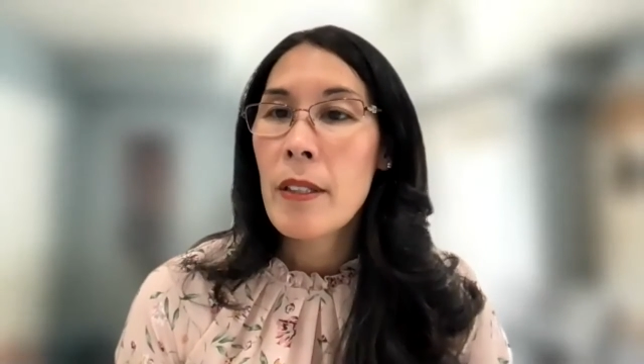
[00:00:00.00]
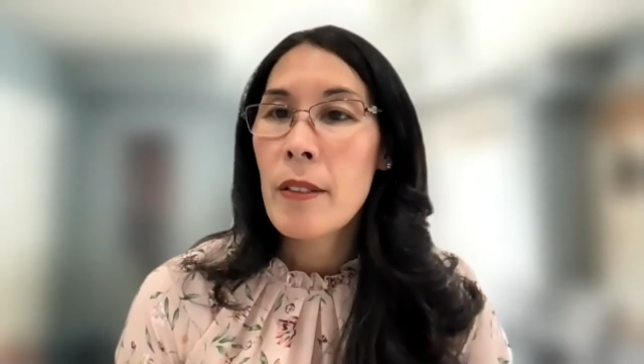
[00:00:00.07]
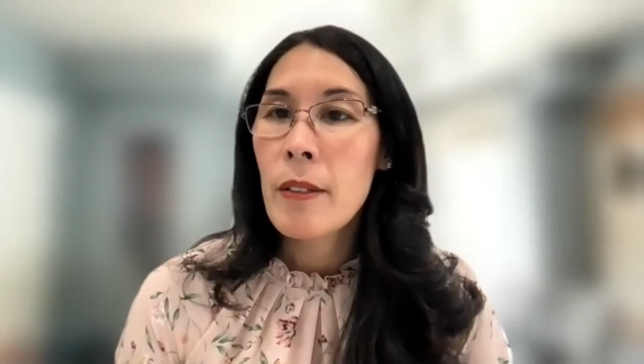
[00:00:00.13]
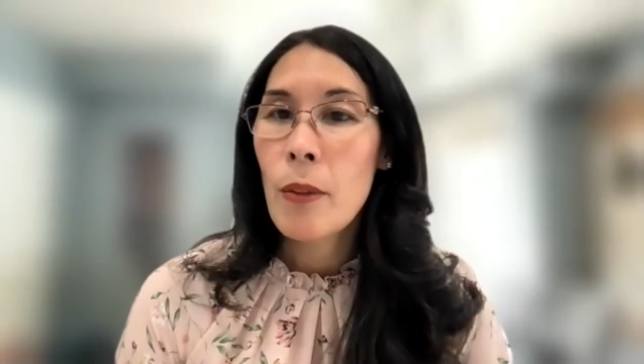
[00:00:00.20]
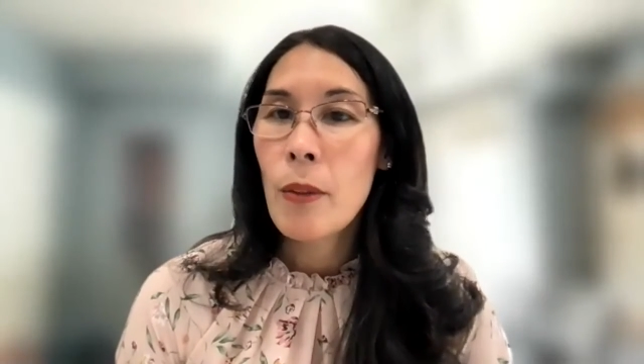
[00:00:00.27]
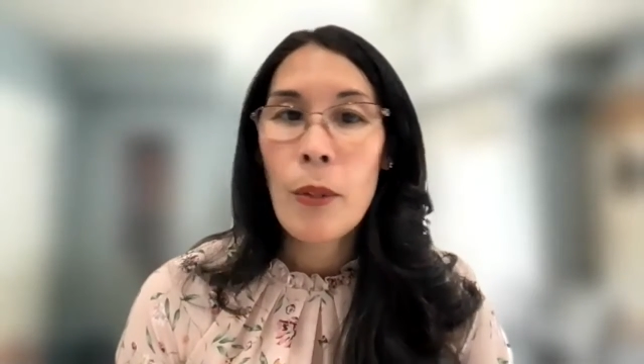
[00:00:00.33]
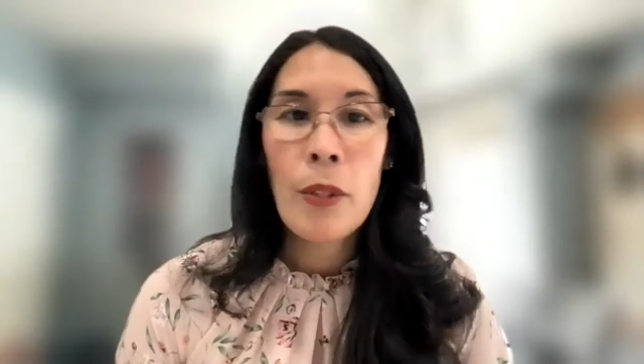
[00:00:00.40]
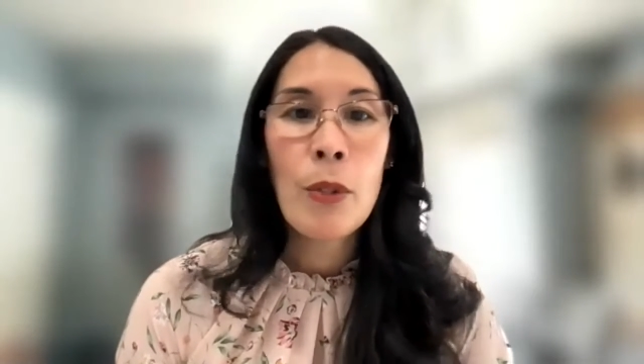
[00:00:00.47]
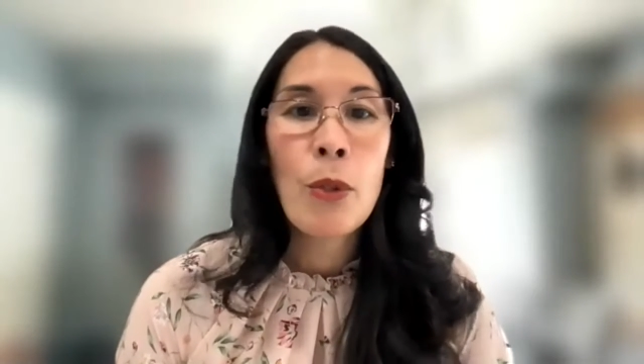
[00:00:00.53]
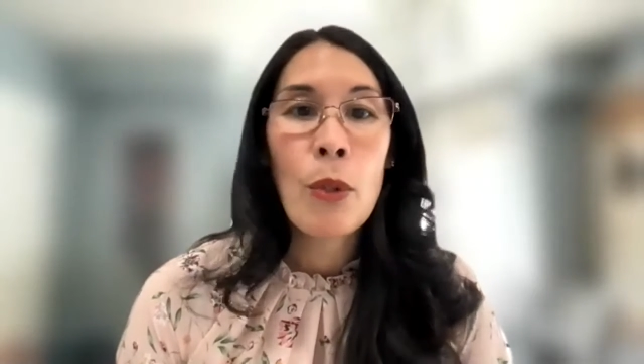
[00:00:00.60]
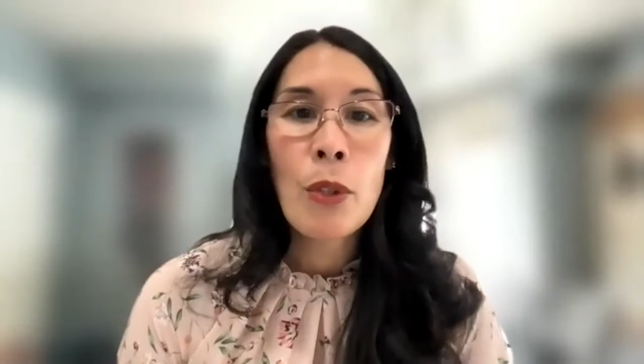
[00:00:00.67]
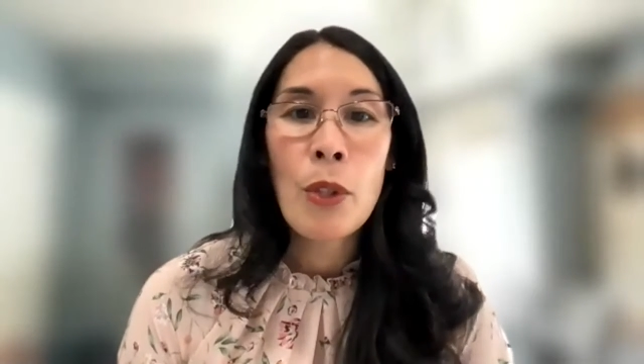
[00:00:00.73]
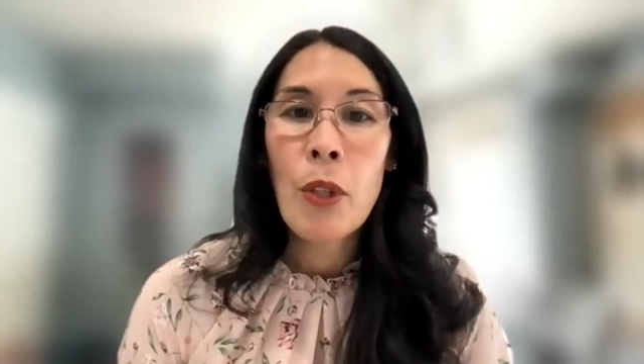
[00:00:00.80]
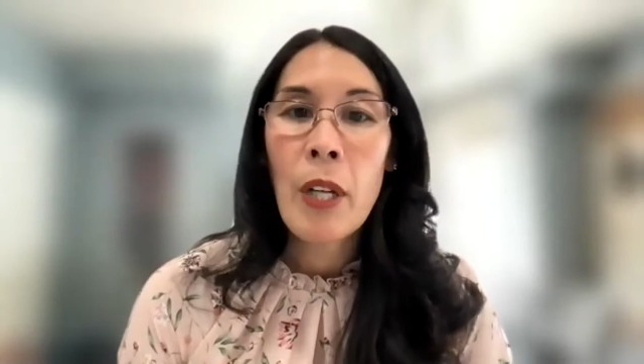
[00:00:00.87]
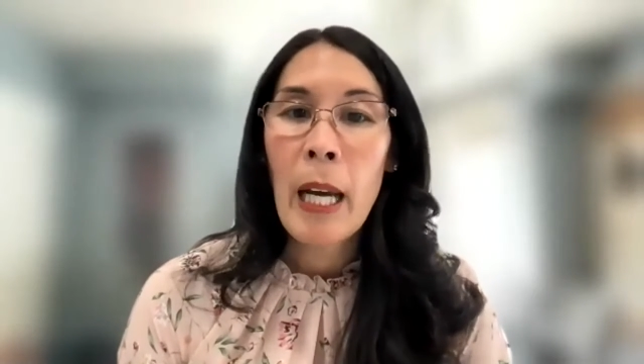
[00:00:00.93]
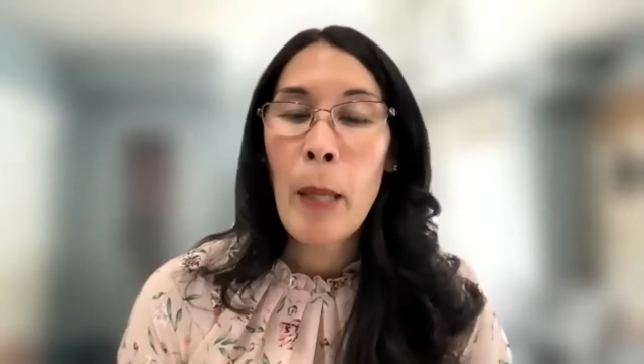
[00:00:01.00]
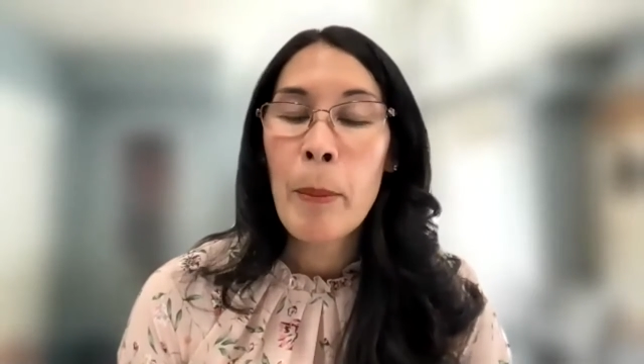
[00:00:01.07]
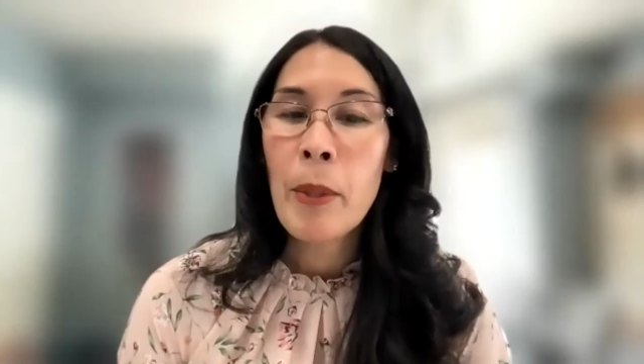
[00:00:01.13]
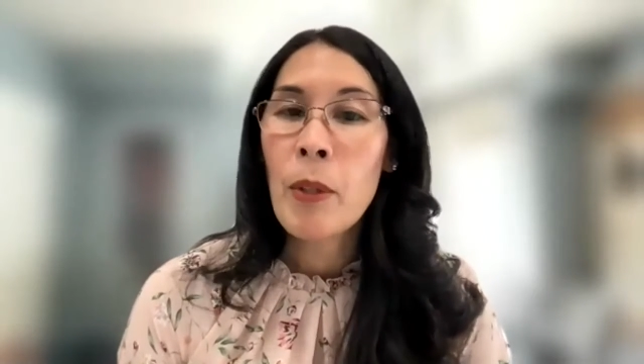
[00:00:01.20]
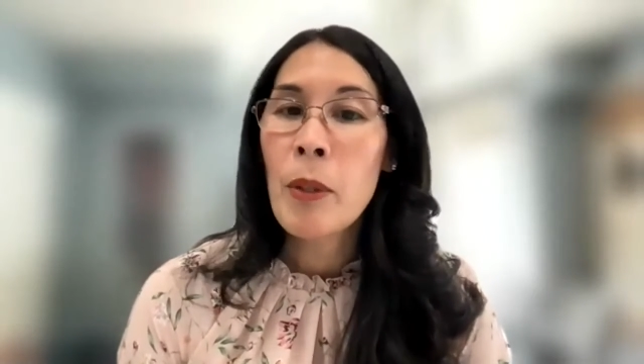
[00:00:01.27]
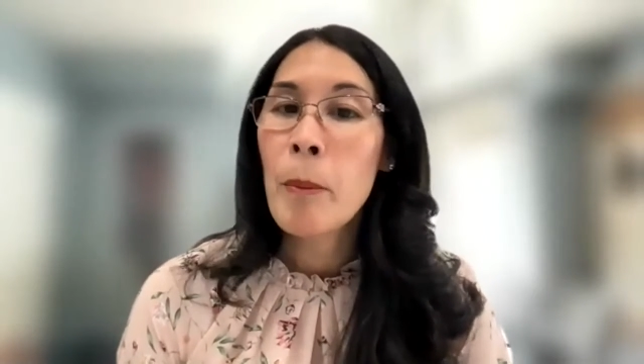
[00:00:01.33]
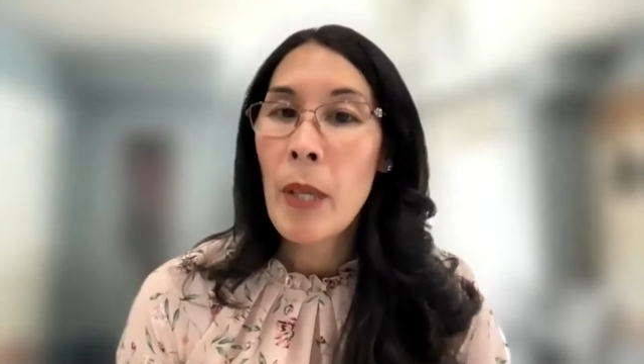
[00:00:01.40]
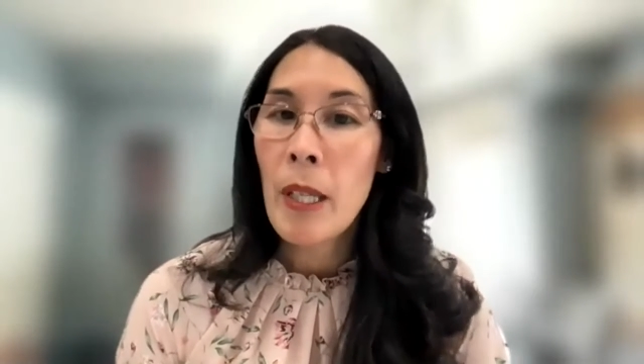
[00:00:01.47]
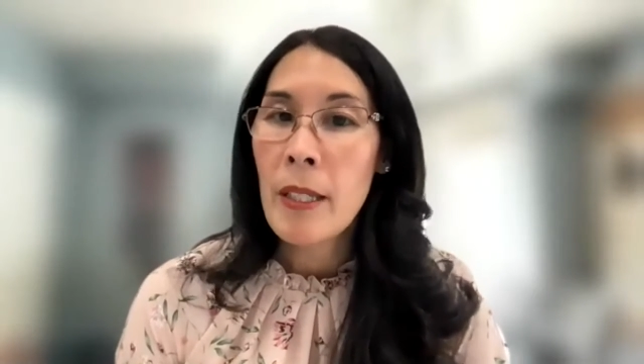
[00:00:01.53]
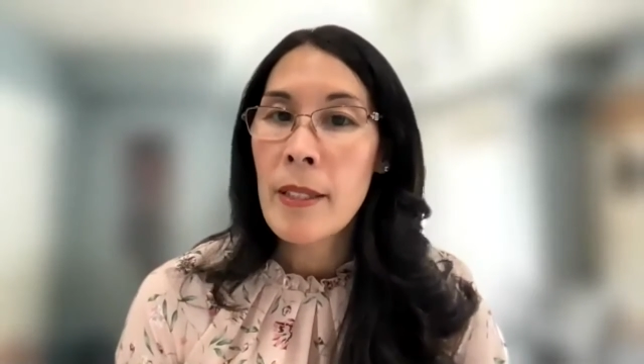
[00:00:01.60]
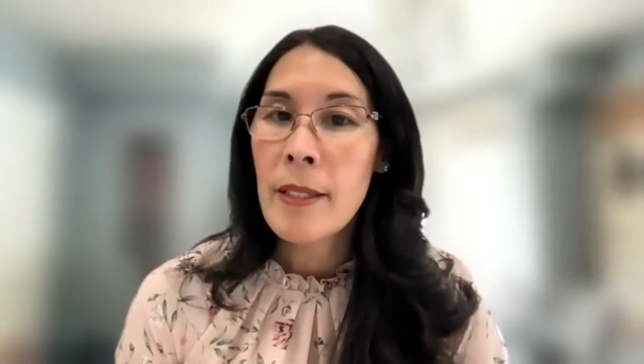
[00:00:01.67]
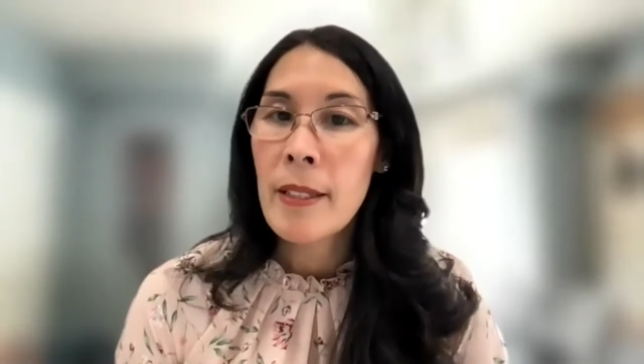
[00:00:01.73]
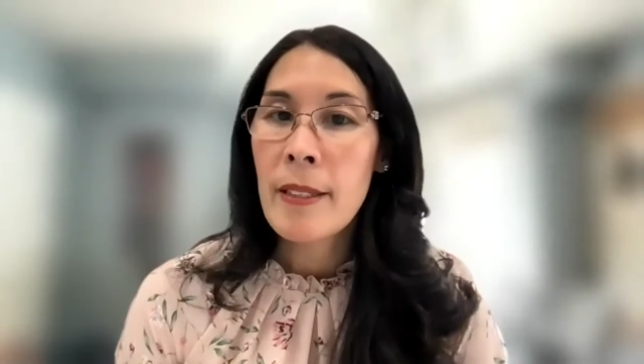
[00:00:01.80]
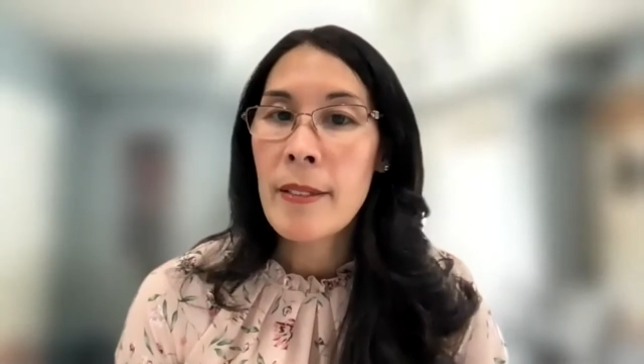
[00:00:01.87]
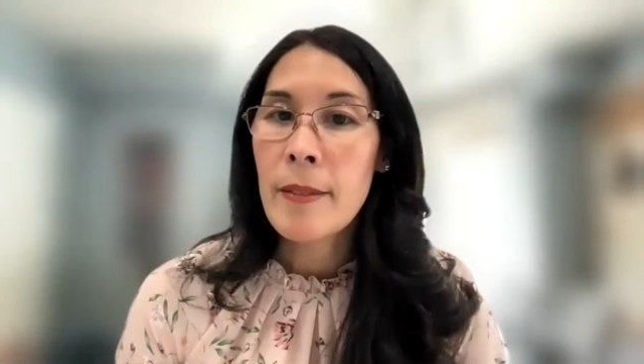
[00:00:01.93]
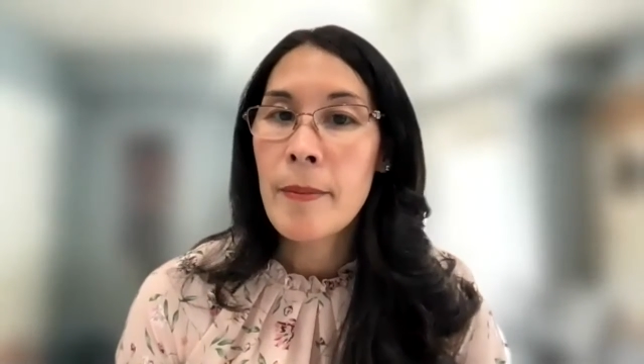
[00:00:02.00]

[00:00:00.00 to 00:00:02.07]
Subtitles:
or social capital in Boston,